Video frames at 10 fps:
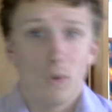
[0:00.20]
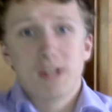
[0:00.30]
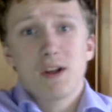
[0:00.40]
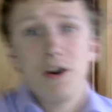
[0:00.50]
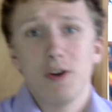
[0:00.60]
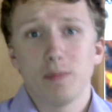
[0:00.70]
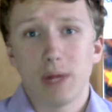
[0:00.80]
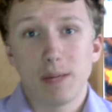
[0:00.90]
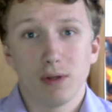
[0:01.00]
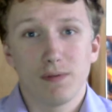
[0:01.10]
is going on
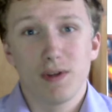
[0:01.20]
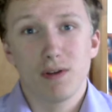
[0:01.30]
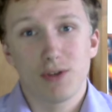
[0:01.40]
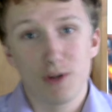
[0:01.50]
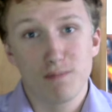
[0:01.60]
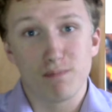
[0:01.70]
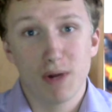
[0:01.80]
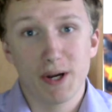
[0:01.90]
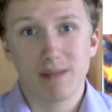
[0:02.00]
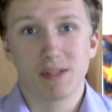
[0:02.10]
people of YouTube?
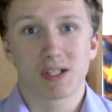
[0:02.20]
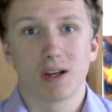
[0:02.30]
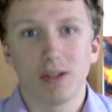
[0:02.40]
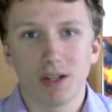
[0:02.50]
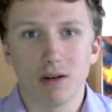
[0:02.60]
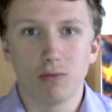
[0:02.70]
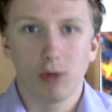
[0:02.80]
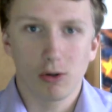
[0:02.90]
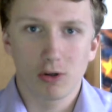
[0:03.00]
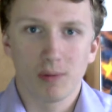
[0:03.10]
My name is Kurtyoy,
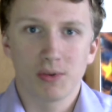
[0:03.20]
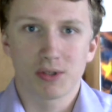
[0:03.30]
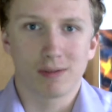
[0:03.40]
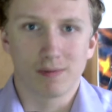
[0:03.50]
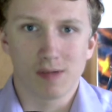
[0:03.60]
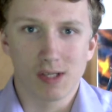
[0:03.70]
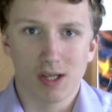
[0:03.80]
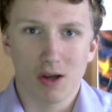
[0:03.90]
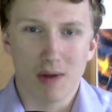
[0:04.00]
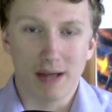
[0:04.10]
welcome to another
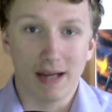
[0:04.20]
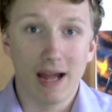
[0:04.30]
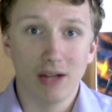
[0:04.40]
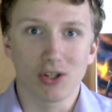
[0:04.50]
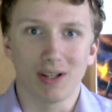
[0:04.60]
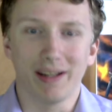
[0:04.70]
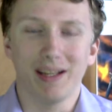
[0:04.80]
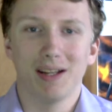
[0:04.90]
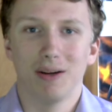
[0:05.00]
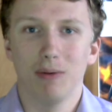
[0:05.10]
video and
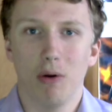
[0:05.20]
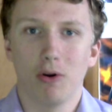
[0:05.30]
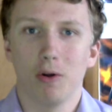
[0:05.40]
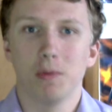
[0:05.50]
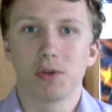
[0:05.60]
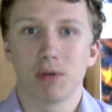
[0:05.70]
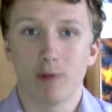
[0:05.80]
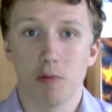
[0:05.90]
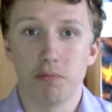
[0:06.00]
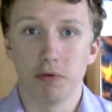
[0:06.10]
actually welcome to
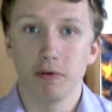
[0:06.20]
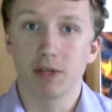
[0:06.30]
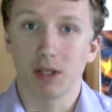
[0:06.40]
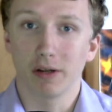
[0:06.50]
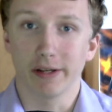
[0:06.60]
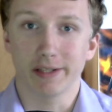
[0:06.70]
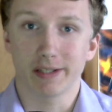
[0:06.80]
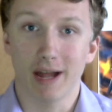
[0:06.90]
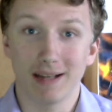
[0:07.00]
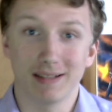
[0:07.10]
another Brutally Honest
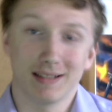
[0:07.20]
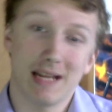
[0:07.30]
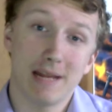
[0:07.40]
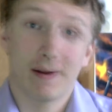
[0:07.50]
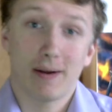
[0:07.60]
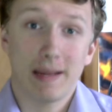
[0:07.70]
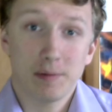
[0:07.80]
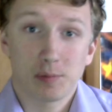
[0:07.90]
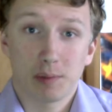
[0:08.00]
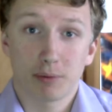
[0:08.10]
and if I
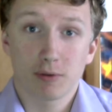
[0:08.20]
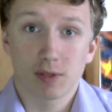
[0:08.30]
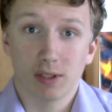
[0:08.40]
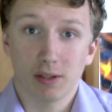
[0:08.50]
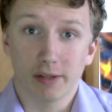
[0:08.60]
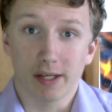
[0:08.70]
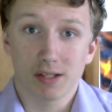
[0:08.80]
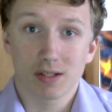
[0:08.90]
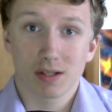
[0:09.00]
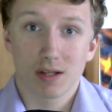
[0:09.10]
am to be brutally
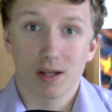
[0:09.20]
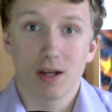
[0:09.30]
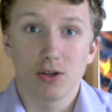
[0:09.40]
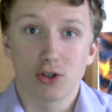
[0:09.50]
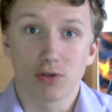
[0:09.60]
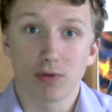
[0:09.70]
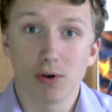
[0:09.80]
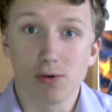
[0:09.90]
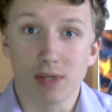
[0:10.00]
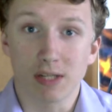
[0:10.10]
honest,
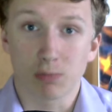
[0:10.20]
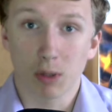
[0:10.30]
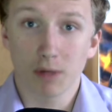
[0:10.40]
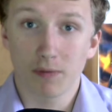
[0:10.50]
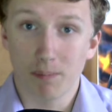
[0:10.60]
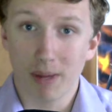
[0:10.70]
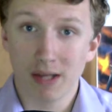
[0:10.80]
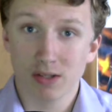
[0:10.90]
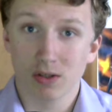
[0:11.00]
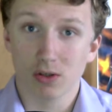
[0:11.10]
Giroud is one of the
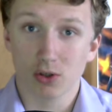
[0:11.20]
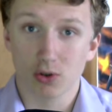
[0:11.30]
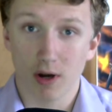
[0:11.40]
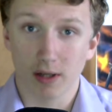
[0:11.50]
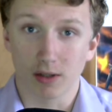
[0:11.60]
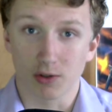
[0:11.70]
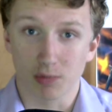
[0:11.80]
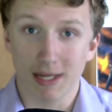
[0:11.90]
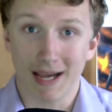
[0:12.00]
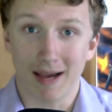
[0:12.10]
best strikers
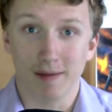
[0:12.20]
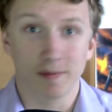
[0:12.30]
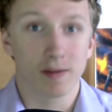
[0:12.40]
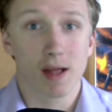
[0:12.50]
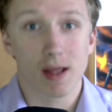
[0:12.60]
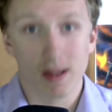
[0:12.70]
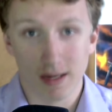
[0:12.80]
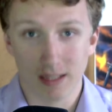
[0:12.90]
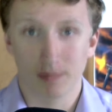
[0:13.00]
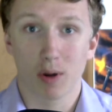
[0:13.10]
we have
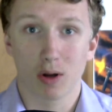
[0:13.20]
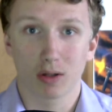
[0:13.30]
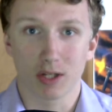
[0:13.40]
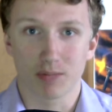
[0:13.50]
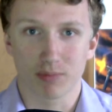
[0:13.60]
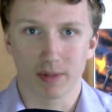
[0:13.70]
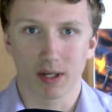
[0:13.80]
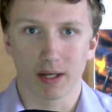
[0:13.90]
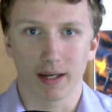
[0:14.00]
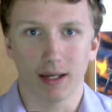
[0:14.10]
in the Barclays Premier
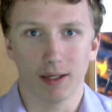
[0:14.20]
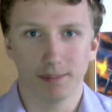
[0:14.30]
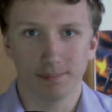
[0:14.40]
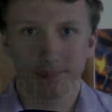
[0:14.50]
League. Whoa